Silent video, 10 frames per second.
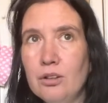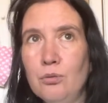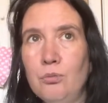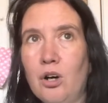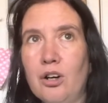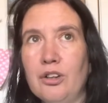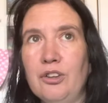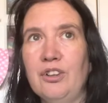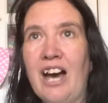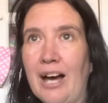what
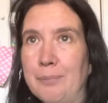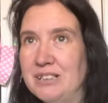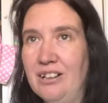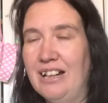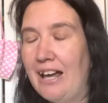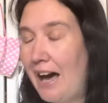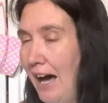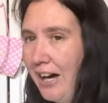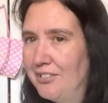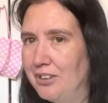you'd absolutely
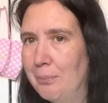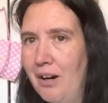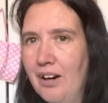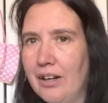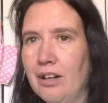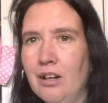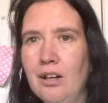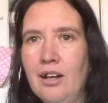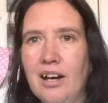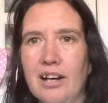have to buy
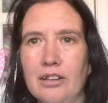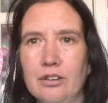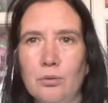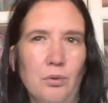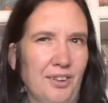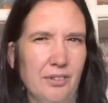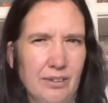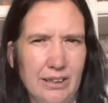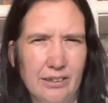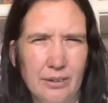and what you
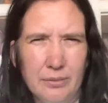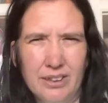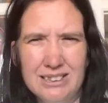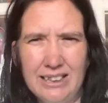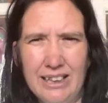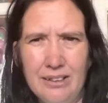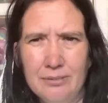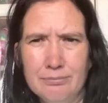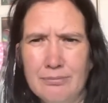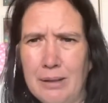really don't want to see,
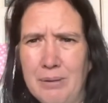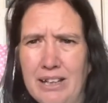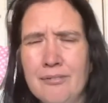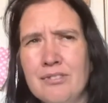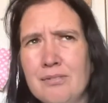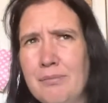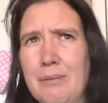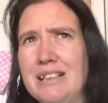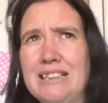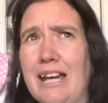maybe.
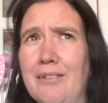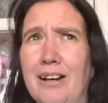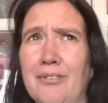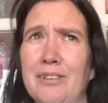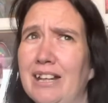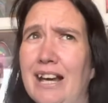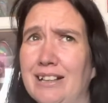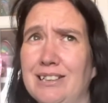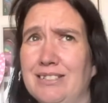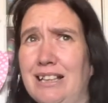Maybe stay away from the
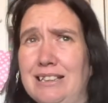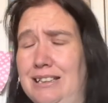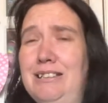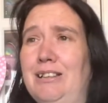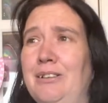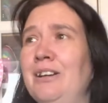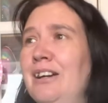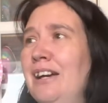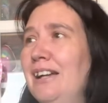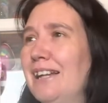negatives and let's just do,
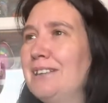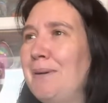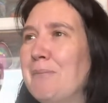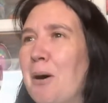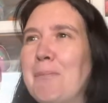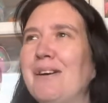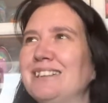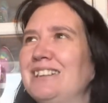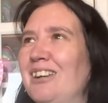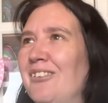let's be more
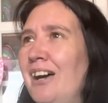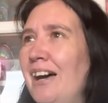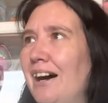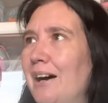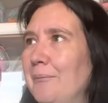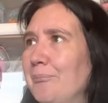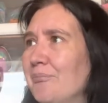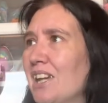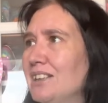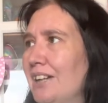positive. Um,
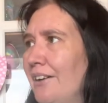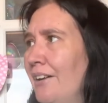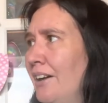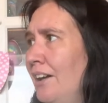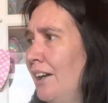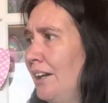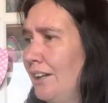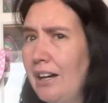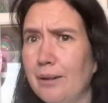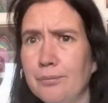so
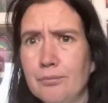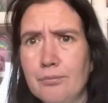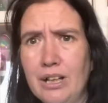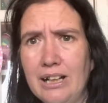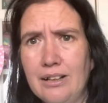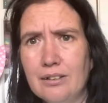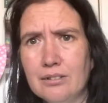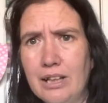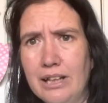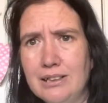yeah, I'm really
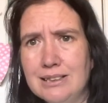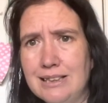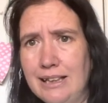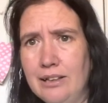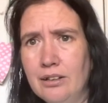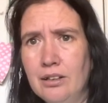keen to see,